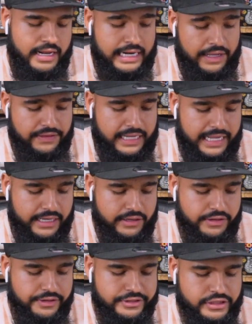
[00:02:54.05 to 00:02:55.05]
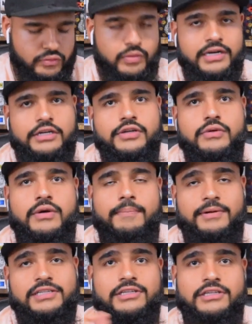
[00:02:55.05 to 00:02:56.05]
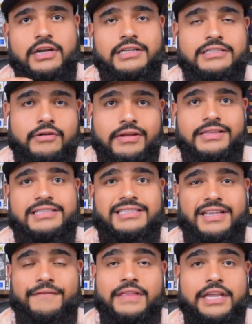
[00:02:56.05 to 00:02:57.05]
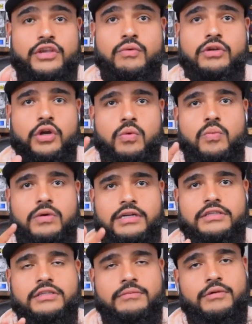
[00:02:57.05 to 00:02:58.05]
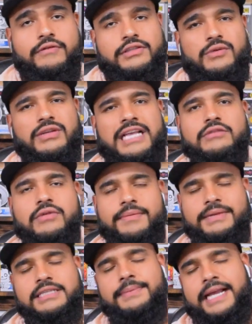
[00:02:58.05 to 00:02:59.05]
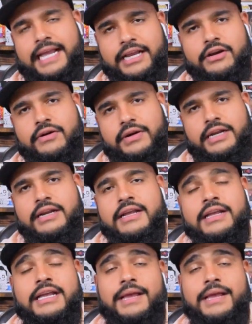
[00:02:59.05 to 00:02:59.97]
Now the anchor, you just want to do a bunch of dots around the stuff that you don't want to move. So that's what it means by anchoring.